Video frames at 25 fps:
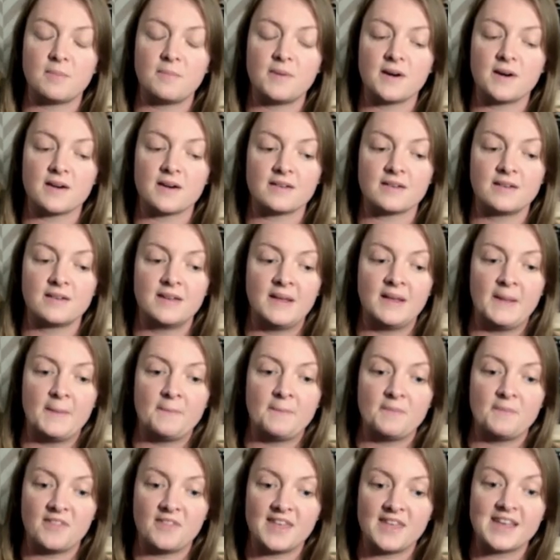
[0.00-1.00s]
But
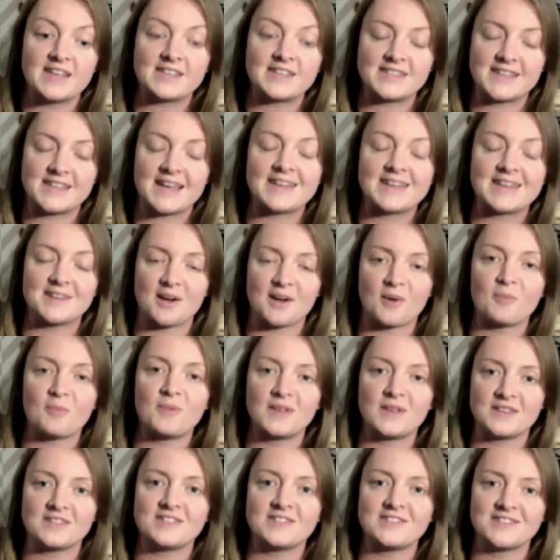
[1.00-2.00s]
this setup
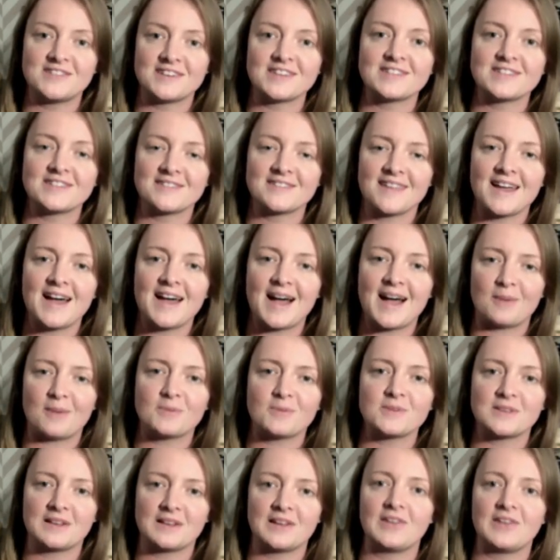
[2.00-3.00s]
is just
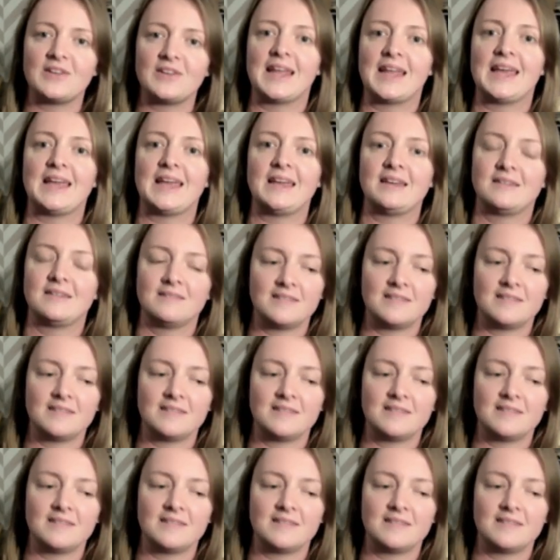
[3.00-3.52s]
absolutely,